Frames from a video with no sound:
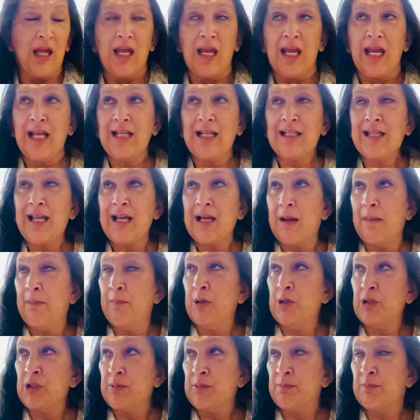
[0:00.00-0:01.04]
it's like a
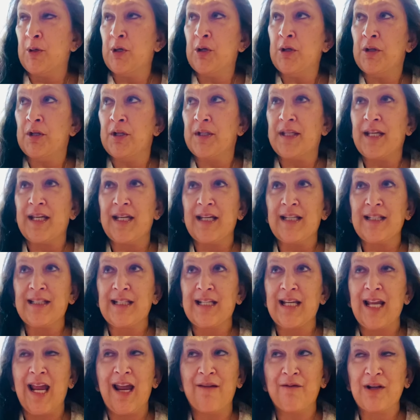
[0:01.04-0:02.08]
push-pull. They
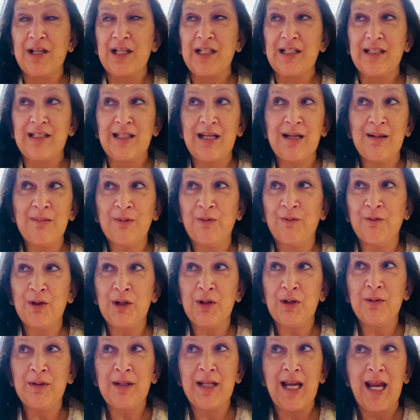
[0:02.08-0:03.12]
have contempt for
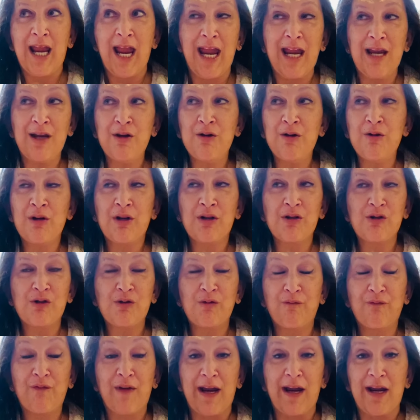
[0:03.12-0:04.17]
you and they hate you because you
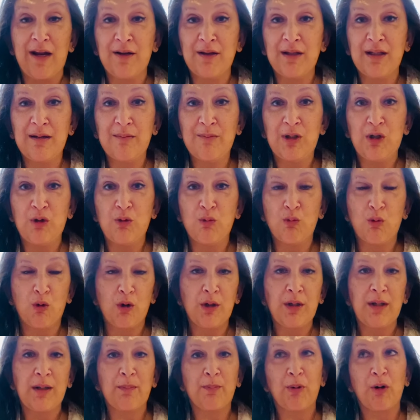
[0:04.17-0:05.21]
failed them and you
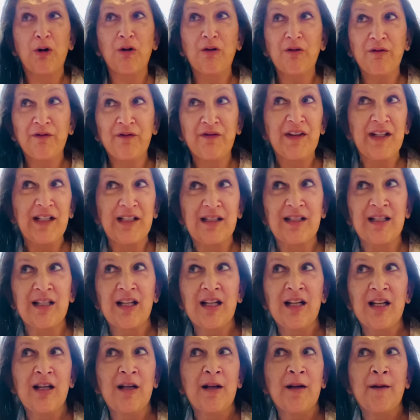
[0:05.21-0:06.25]
weren't the perfect
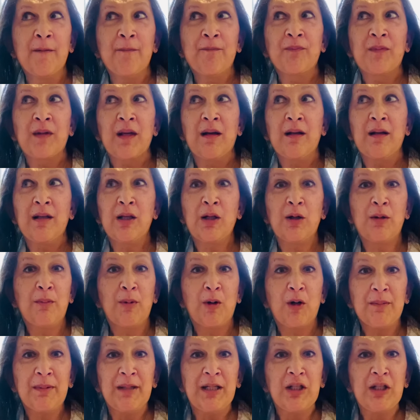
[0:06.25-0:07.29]
little
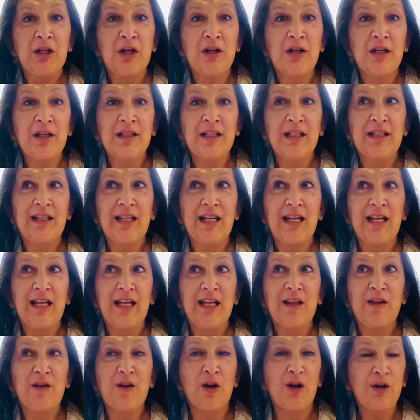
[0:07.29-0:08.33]
Barbie doll that
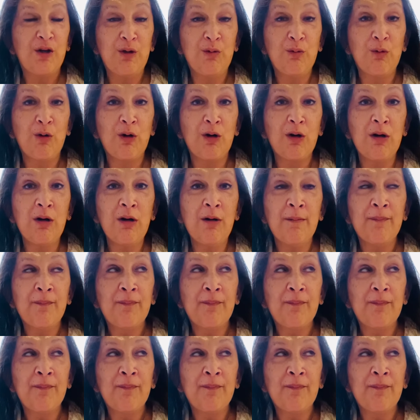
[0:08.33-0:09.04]
they thought you were.